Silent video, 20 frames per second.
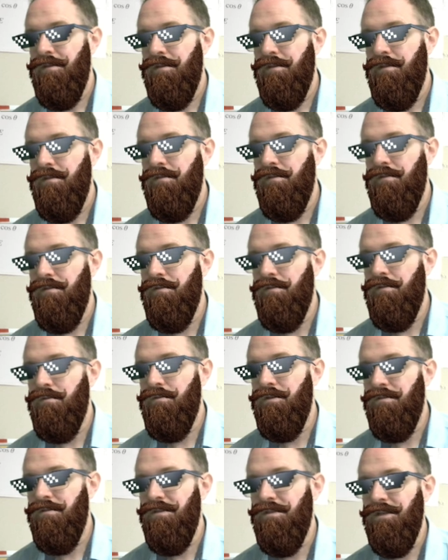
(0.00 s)
Newton
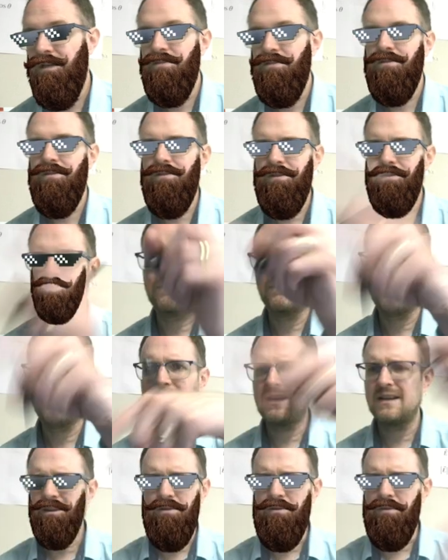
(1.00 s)
seconds. So I
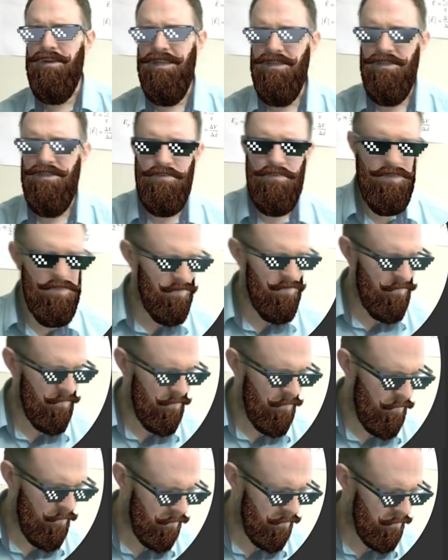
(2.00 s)
don't know why they switched their
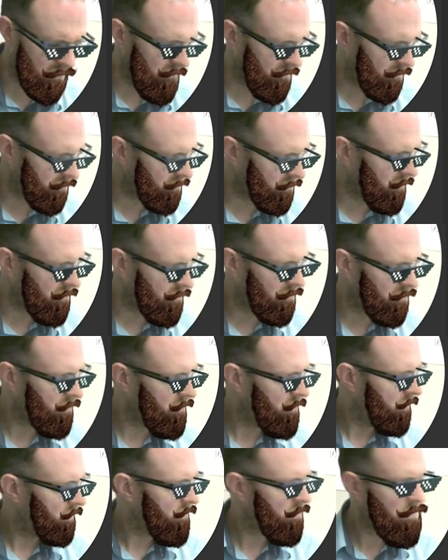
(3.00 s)
units all of a sudden.
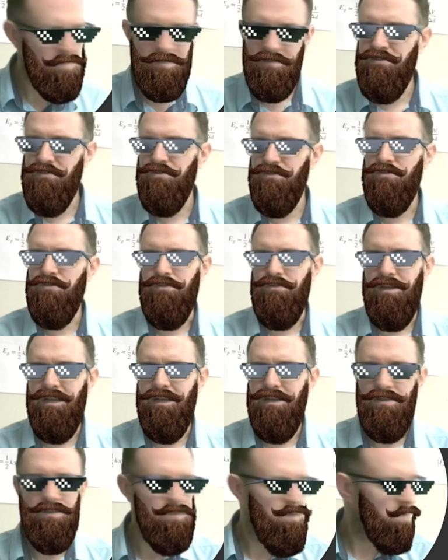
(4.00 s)
It's kind of
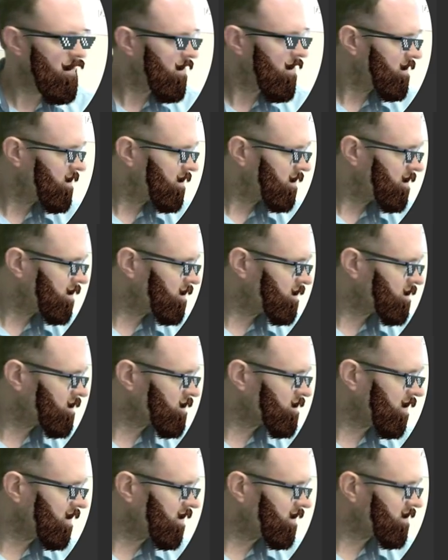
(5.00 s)
strange. Who was
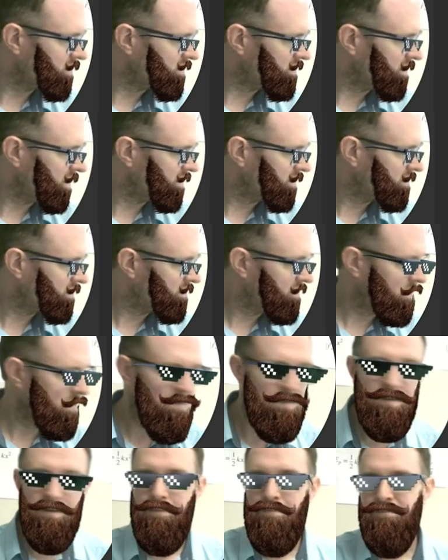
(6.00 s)
writing this test?
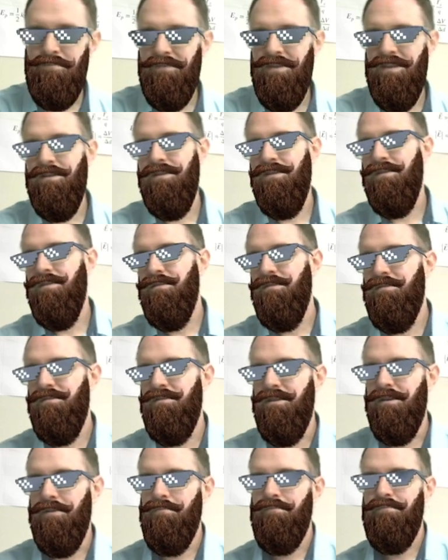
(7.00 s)
So,
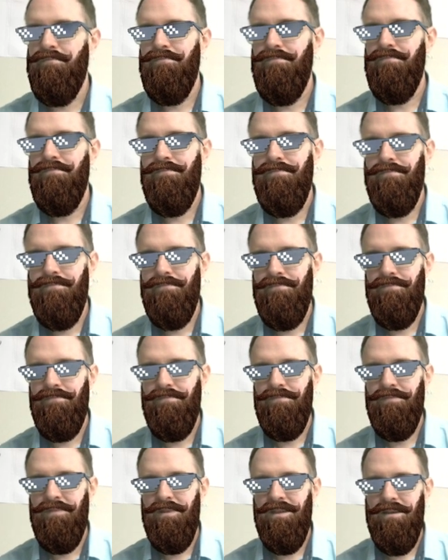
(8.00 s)

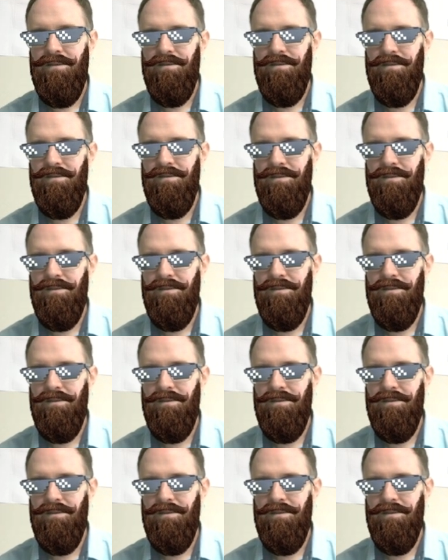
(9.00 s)
D.